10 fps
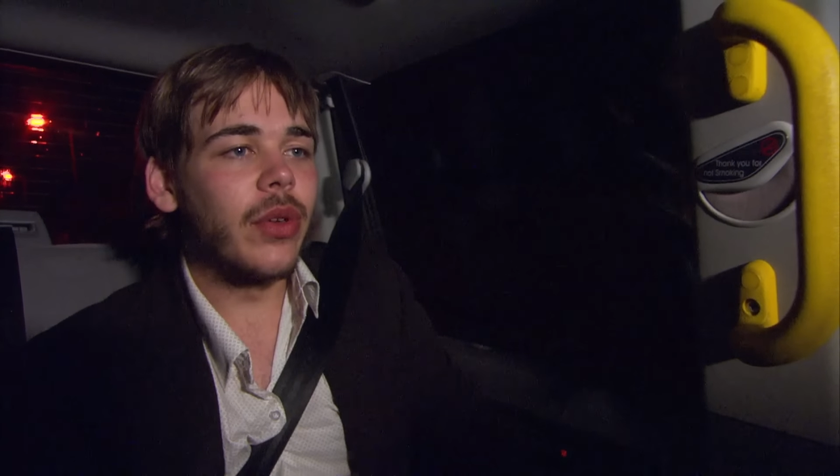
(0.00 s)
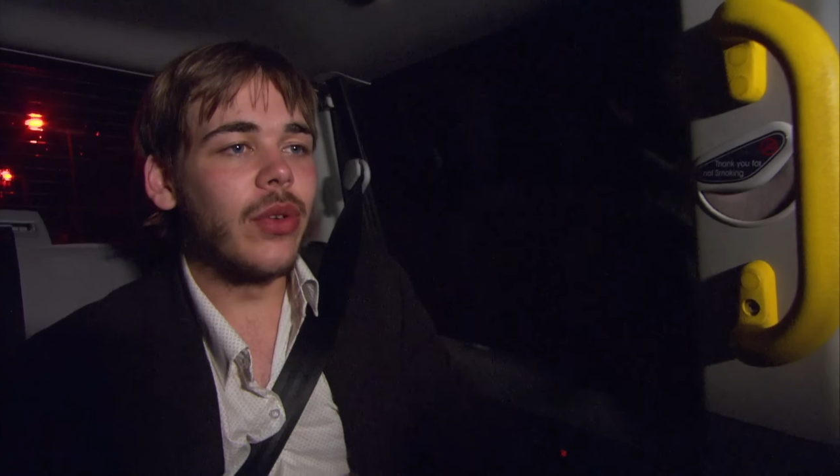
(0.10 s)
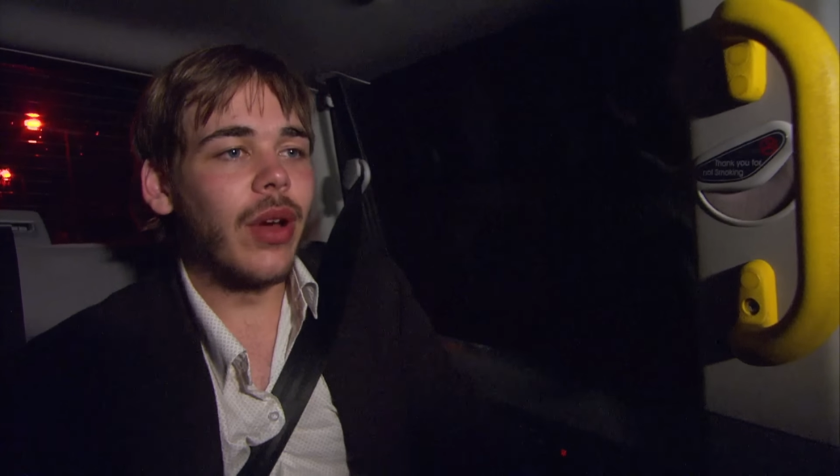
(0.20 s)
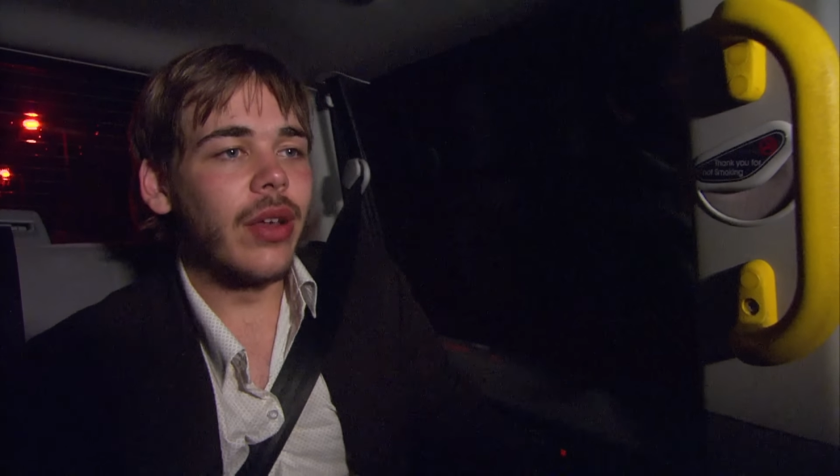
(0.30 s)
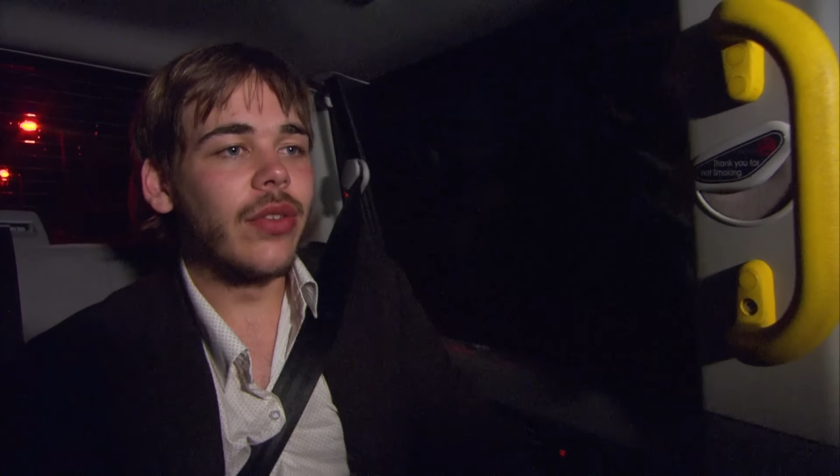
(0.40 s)
when
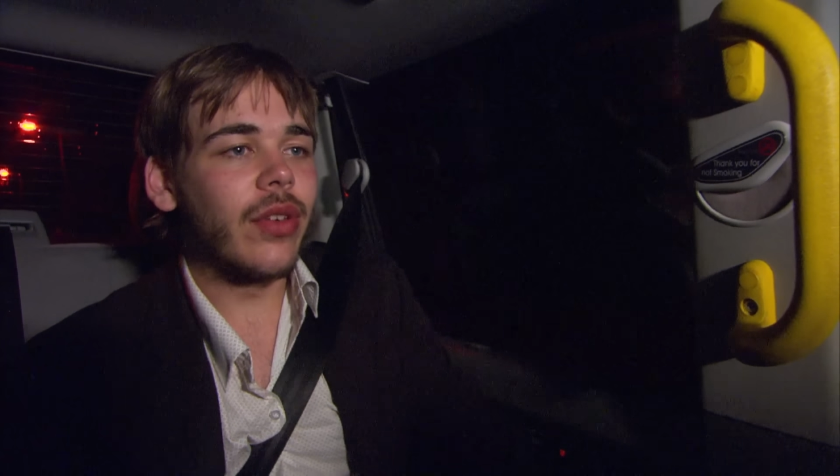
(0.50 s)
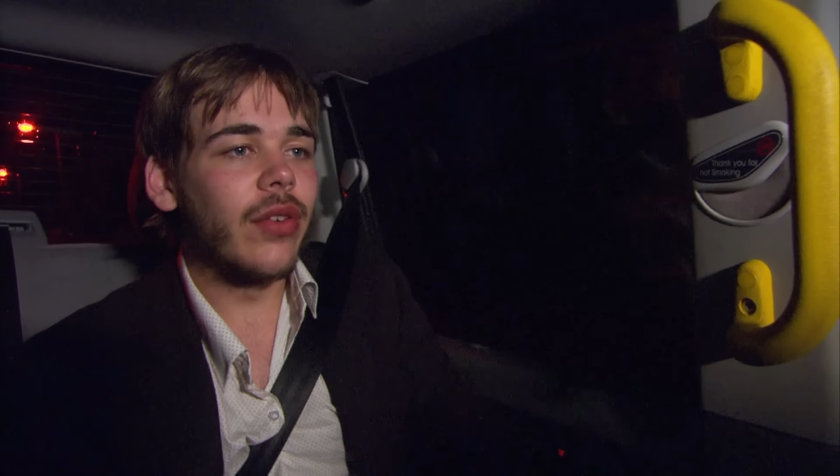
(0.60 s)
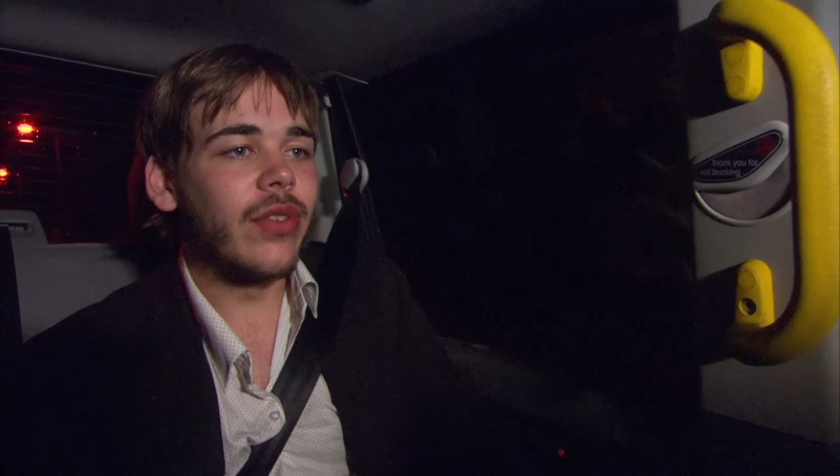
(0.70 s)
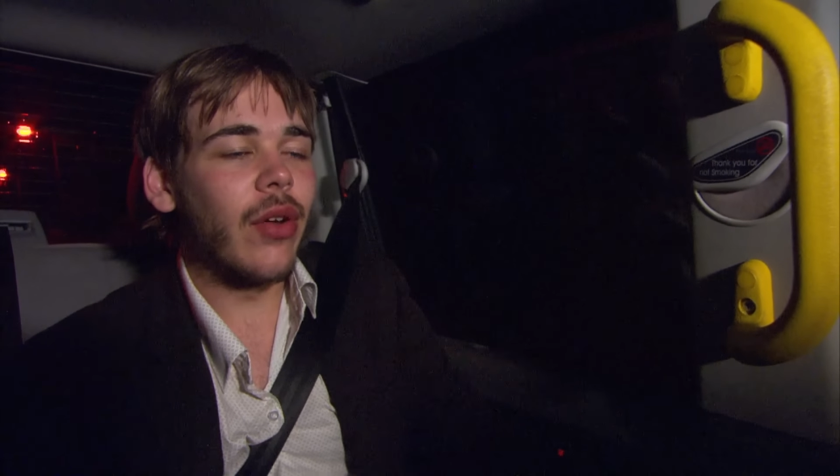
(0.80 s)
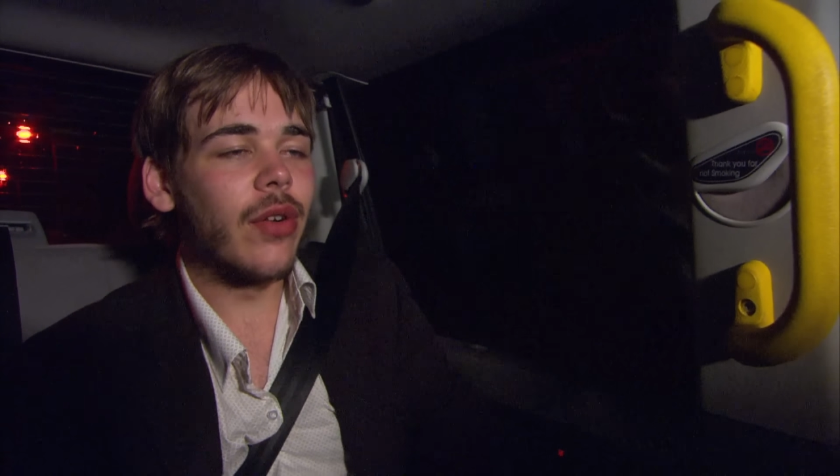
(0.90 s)
you had this kind
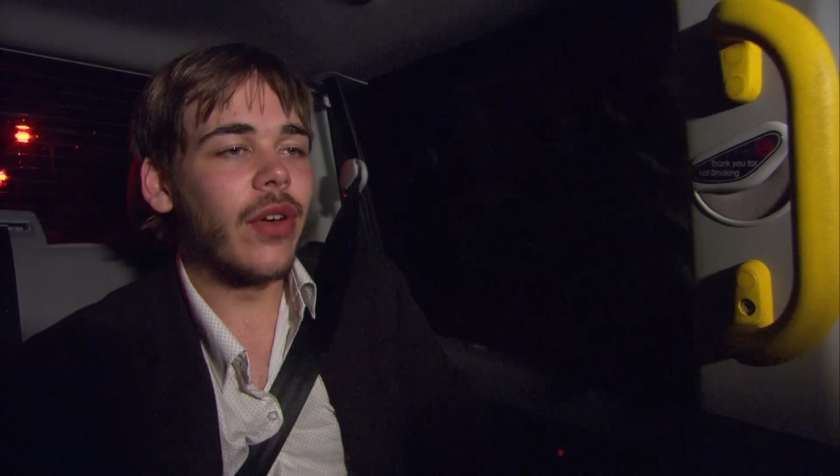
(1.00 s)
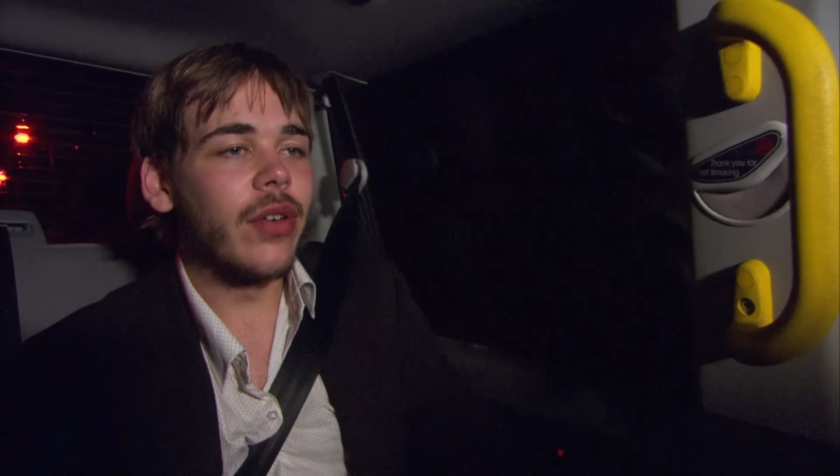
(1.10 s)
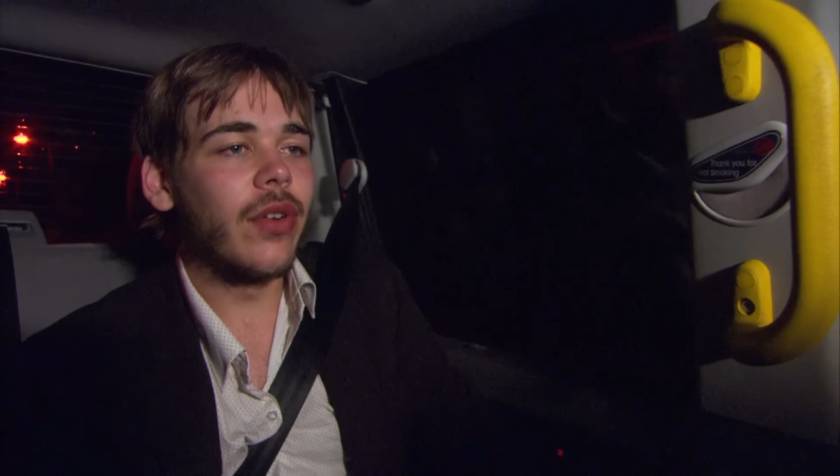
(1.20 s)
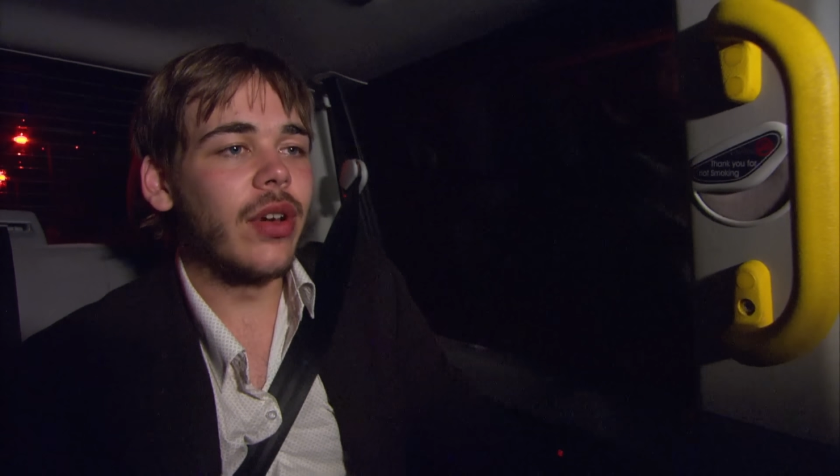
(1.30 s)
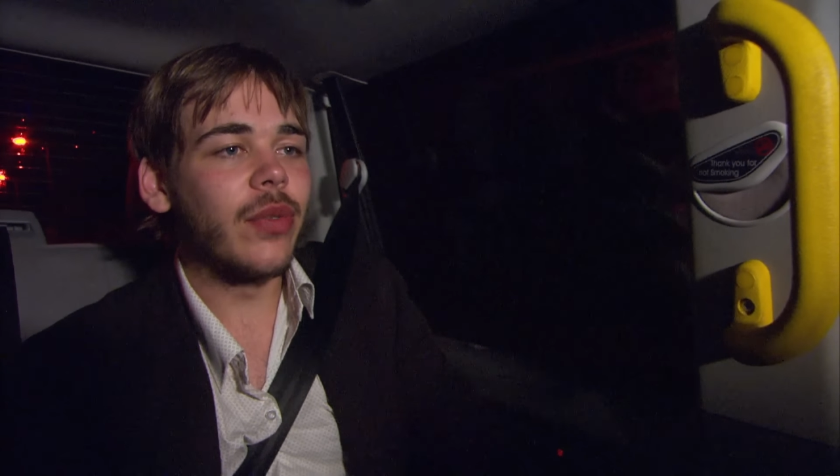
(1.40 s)
of
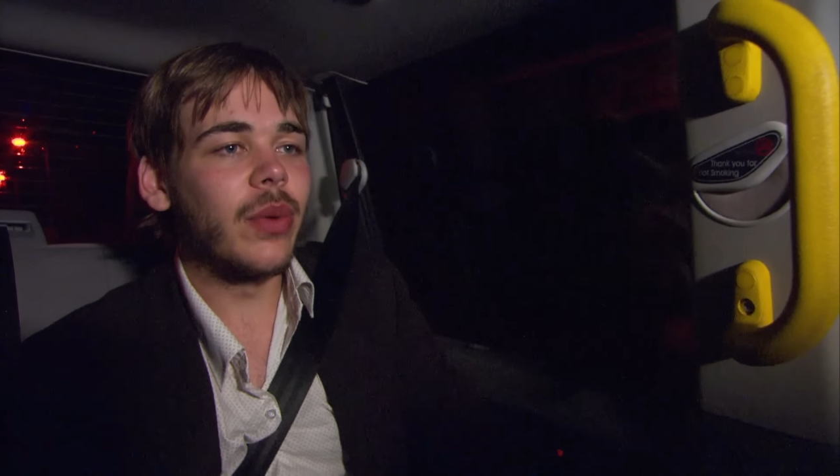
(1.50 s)
terrified voice